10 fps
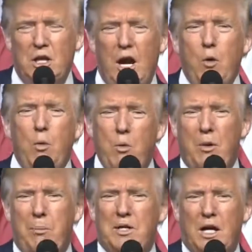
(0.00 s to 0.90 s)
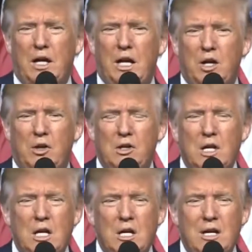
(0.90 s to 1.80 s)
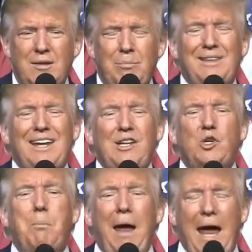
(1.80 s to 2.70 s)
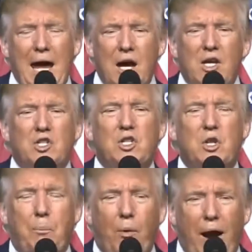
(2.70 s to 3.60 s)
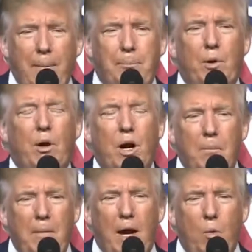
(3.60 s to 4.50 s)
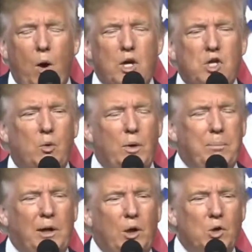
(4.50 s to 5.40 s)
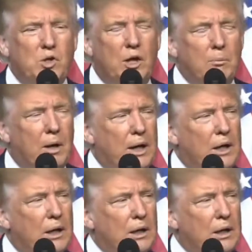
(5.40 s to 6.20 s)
And we want to protect countries, but they should pay us the proper amount. Why should we be losing money?